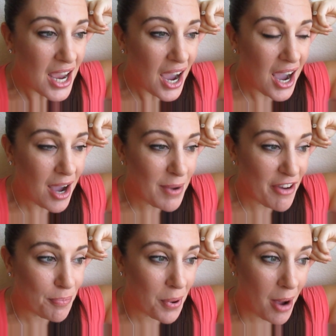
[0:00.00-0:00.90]
um,
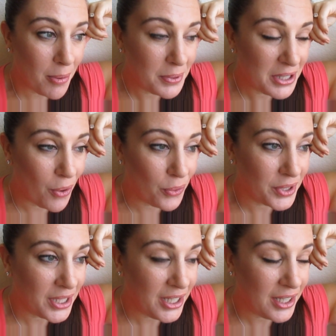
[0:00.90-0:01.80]
I've probably
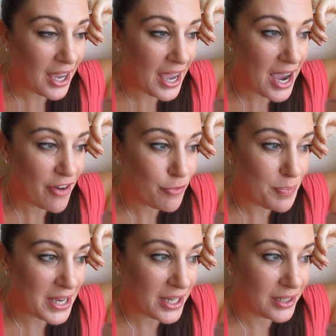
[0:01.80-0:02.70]
only have
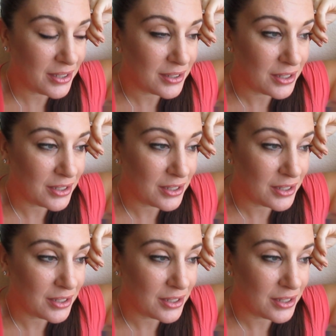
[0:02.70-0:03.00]
been,